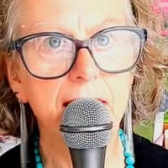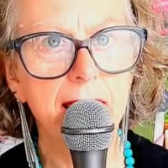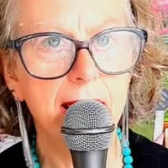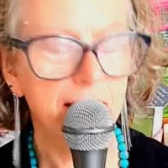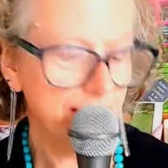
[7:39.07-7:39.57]

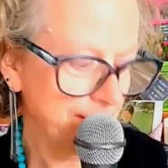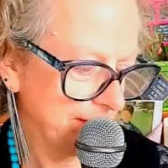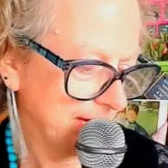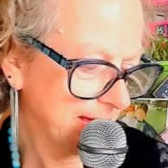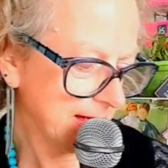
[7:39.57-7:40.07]
here
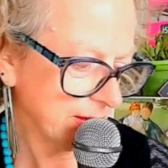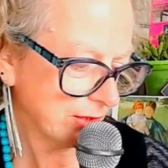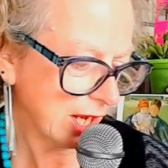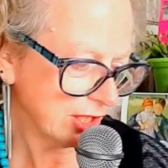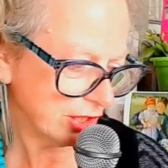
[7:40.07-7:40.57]
that I'm
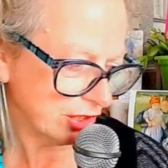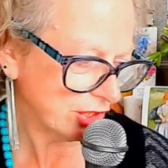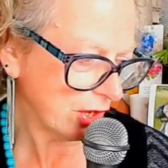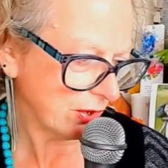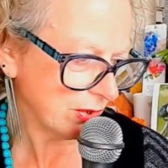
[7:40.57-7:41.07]
going to
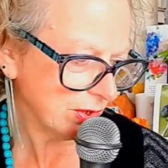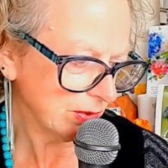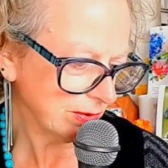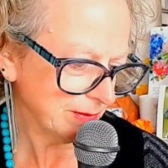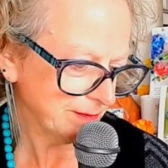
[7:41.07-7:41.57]
show
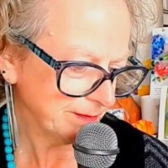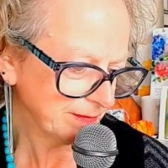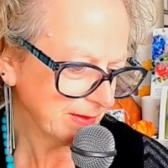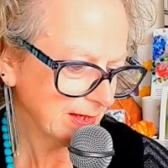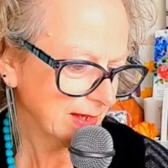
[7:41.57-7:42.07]
you,
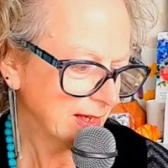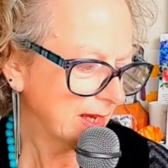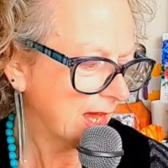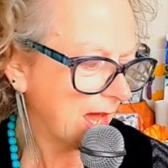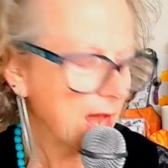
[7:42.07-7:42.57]

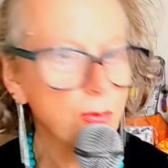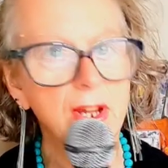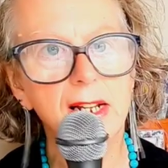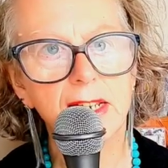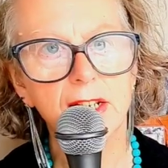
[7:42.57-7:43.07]
I
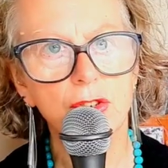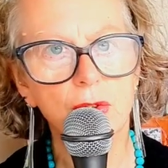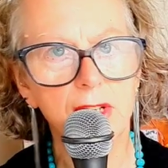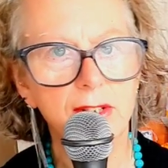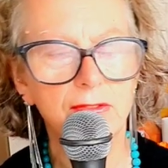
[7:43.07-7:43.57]
really
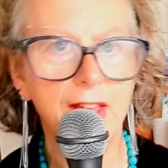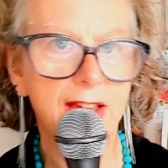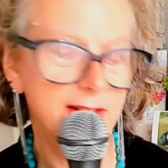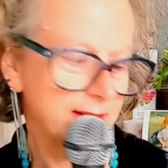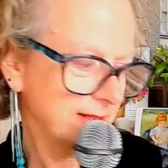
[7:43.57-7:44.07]
enjoyed. In
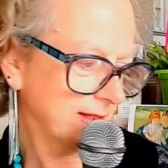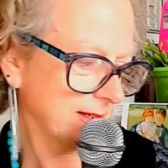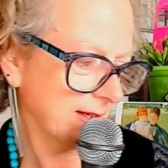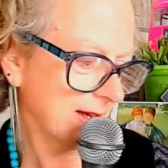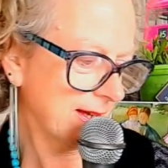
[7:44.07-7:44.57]
fact,
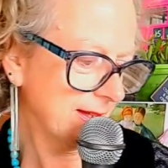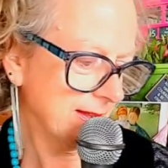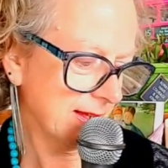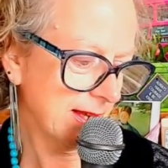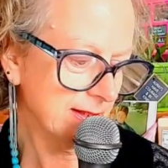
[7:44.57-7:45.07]
it,
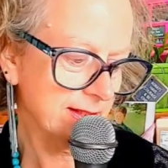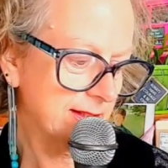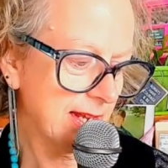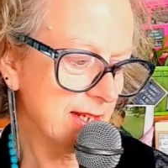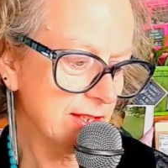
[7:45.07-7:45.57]

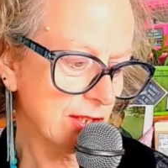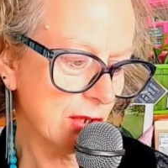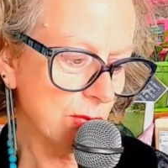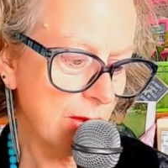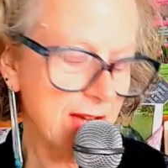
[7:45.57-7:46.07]
it's, it's a
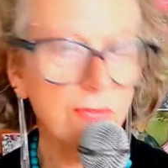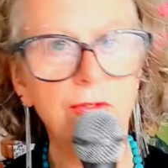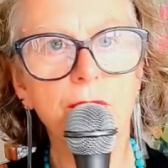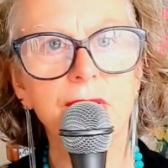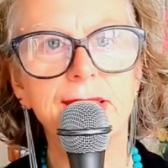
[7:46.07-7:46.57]
good one
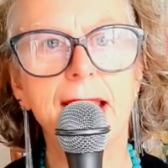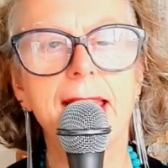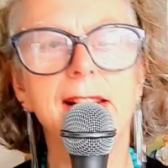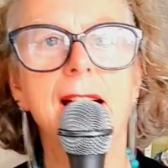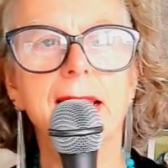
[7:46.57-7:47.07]
for,
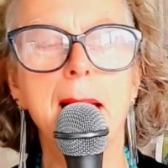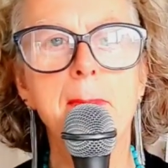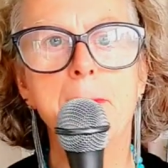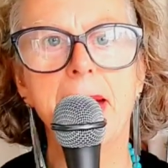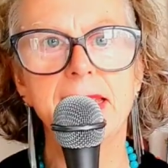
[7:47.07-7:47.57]
say, like a
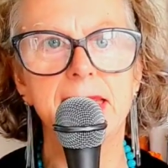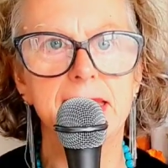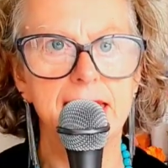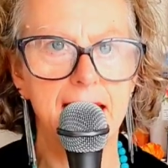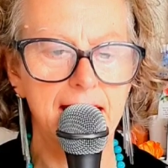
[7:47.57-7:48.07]

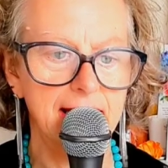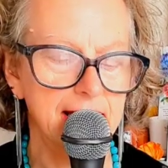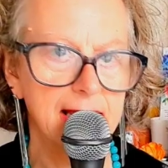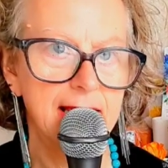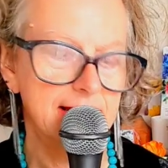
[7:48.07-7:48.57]
Monday
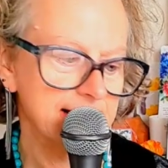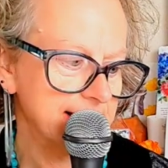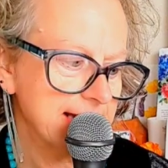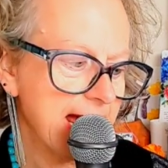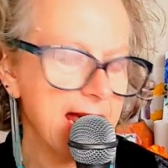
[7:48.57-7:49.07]
the
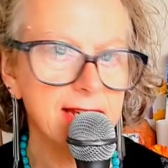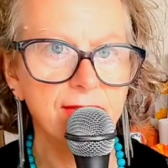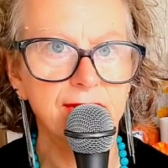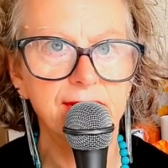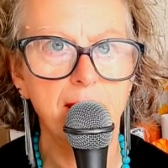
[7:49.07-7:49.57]
start
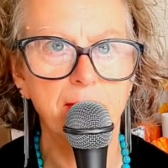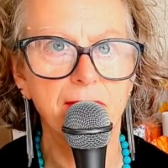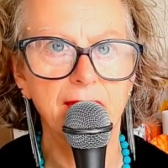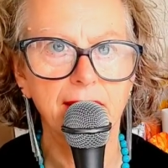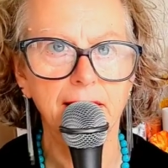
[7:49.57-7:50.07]
of
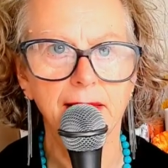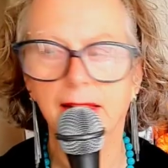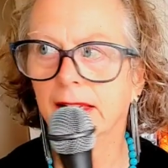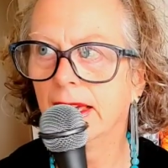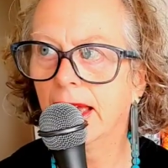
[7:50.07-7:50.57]
something.
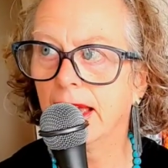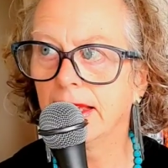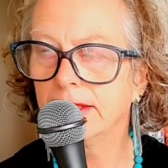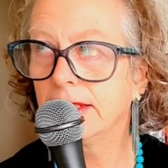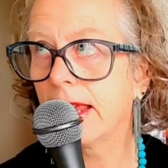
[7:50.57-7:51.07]

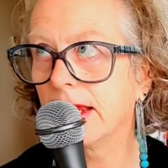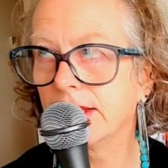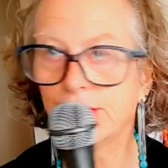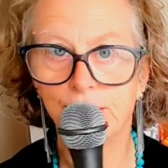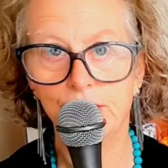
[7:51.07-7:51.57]
Uh, today
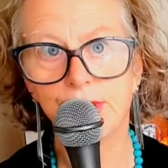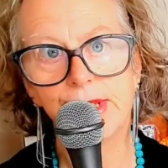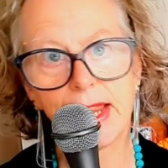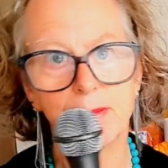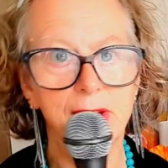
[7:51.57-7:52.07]
is
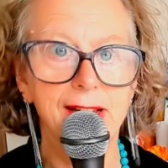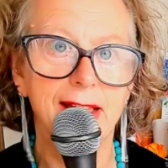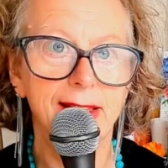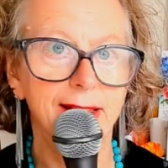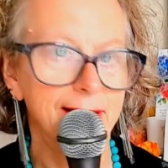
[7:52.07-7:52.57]
Tuesday, but
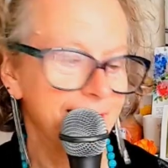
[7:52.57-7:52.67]
hey,